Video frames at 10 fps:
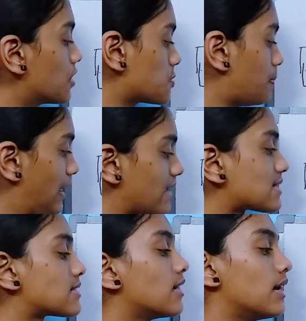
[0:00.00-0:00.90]
was
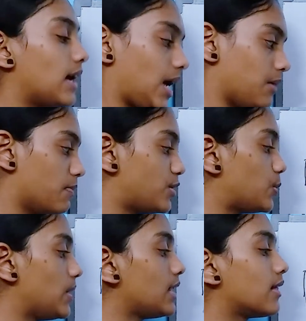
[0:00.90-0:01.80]
placed in
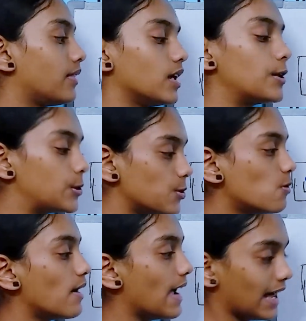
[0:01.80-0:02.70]
between the
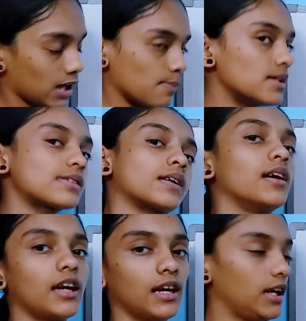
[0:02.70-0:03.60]
two elements
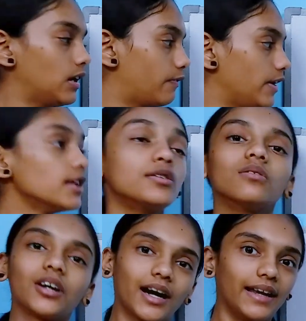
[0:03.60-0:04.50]
in a way
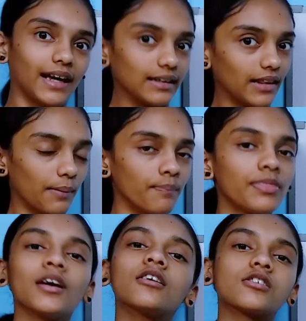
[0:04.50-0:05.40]
to connect them.
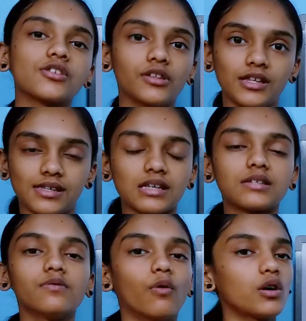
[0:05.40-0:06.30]
So this
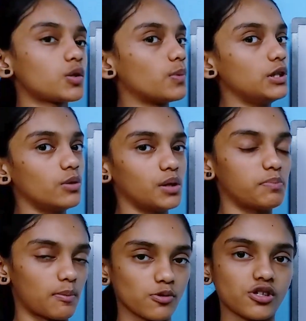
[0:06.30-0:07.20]
is what we do in
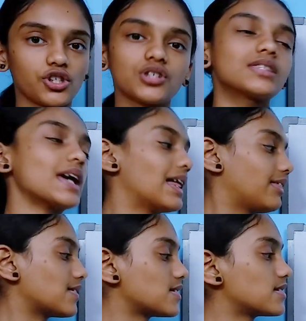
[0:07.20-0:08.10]
prepositions
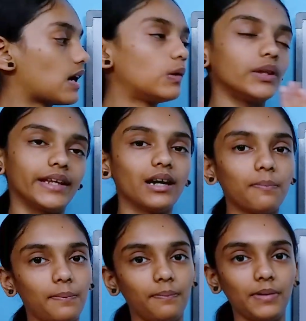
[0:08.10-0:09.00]
and this is how they are
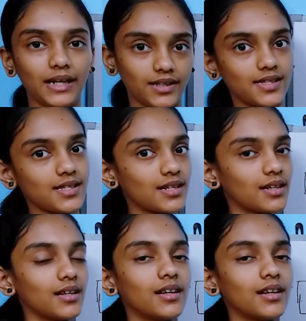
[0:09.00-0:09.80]
placed.